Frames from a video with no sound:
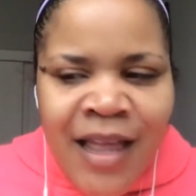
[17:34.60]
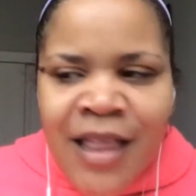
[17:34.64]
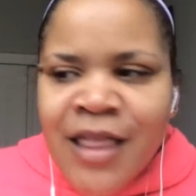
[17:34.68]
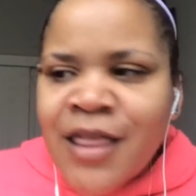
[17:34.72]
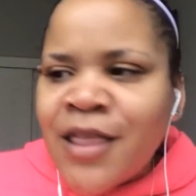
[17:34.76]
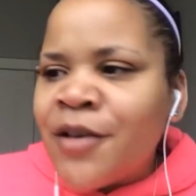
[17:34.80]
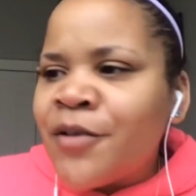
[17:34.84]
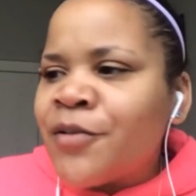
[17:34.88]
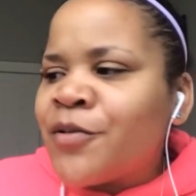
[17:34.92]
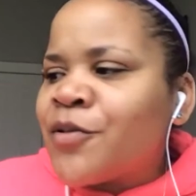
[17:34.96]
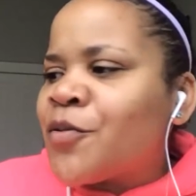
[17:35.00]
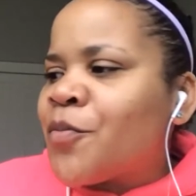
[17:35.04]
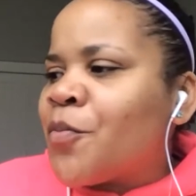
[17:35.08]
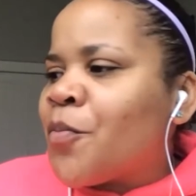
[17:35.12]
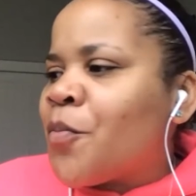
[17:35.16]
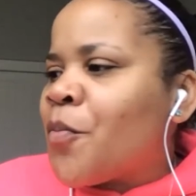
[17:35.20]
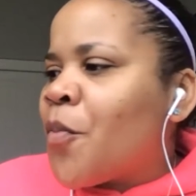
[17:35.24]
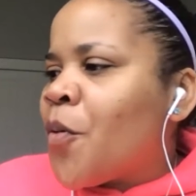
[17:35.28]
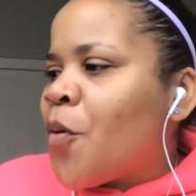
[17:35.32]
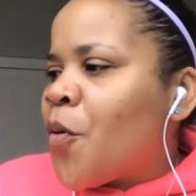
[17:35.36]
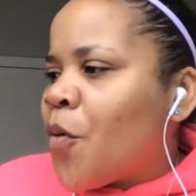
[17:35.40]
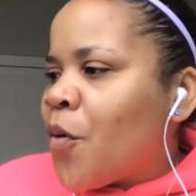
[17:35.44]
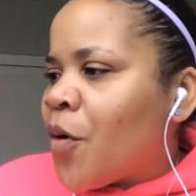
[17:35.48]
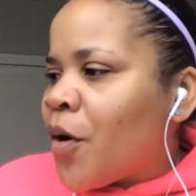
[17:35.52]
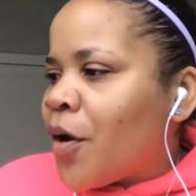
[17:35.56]
There's
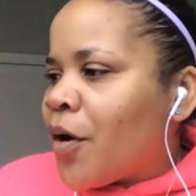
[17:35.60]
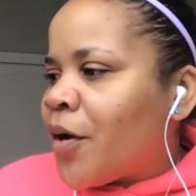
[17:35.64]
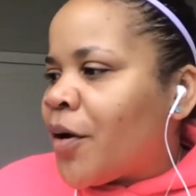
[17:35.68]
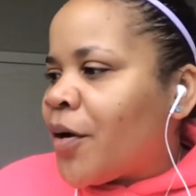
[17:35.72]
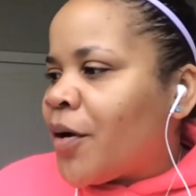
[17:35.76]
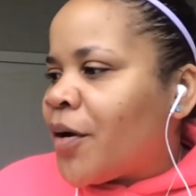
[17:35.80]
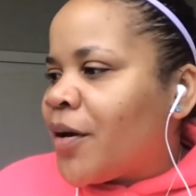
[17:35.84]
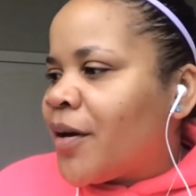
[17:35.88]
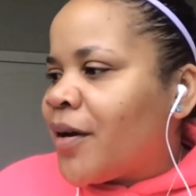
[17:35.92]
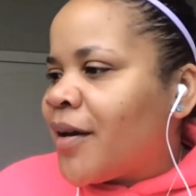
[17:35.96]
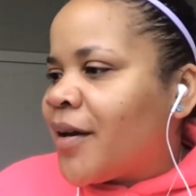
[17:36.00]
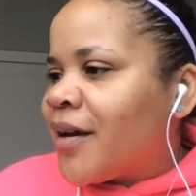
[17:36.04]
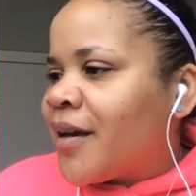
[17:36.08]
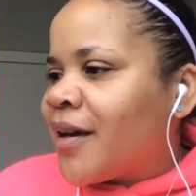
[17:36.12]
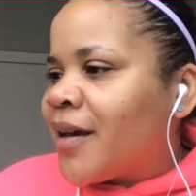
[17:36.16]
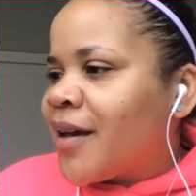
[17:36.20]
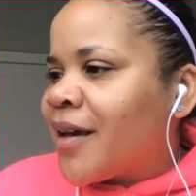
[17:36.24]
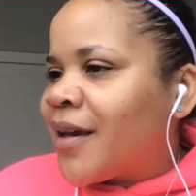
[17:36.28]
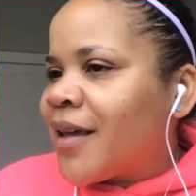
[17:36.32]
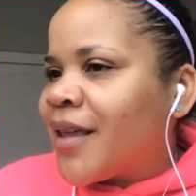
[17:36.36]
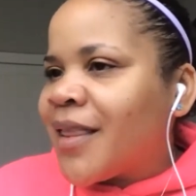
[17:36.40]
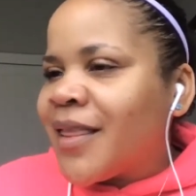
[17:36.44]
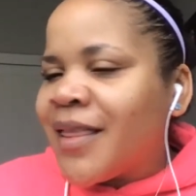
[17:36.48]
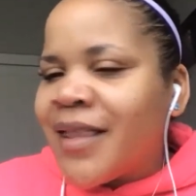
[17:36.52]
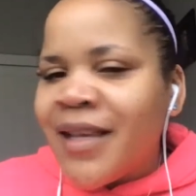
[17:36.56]
more
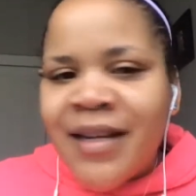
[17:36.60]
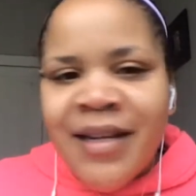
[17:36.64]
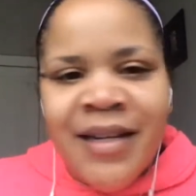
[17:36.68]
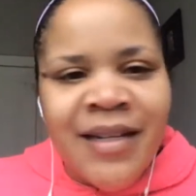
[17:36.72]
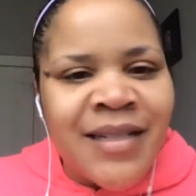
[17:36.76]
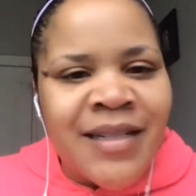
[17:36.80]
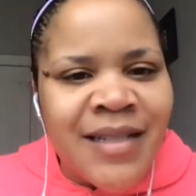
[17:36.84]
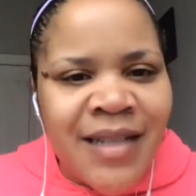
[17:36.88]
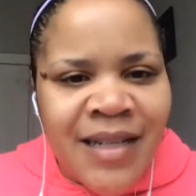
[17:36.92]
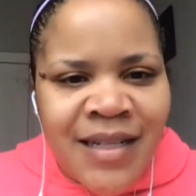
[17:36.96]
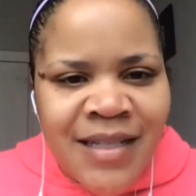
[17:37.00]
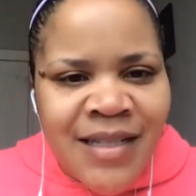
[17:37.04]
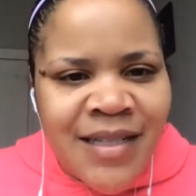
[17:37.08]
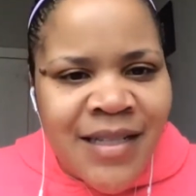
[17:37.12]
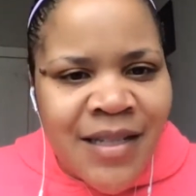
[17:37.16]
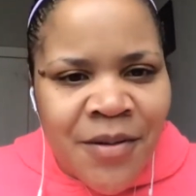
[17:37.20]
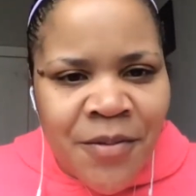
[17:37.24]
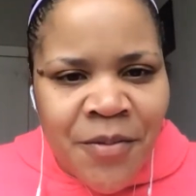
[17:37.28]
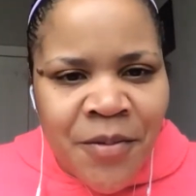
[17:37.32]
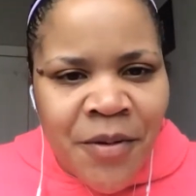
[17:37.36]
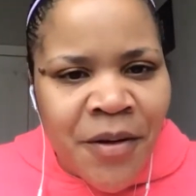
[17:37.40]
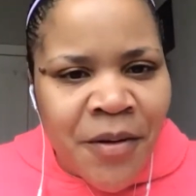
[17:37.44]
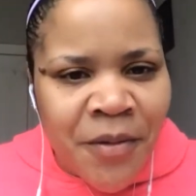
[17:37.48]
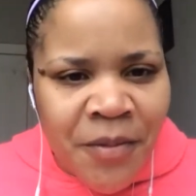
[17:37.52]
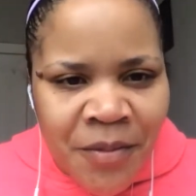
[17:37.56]
than a dusty
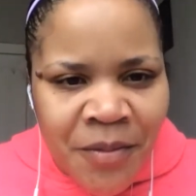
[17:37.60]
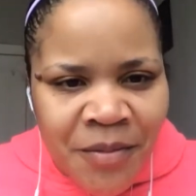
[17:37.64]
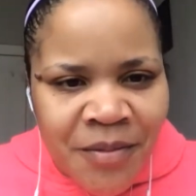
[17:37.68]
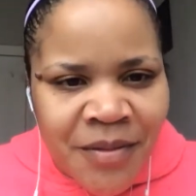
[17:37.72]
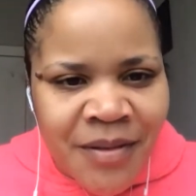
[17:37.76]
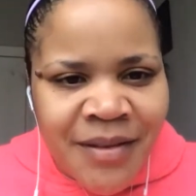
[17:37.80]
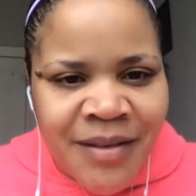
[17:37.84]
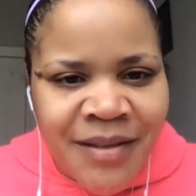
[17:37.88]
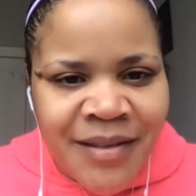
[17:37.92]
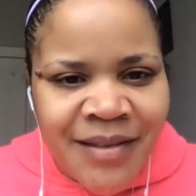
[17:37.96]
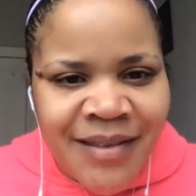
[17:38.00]
road.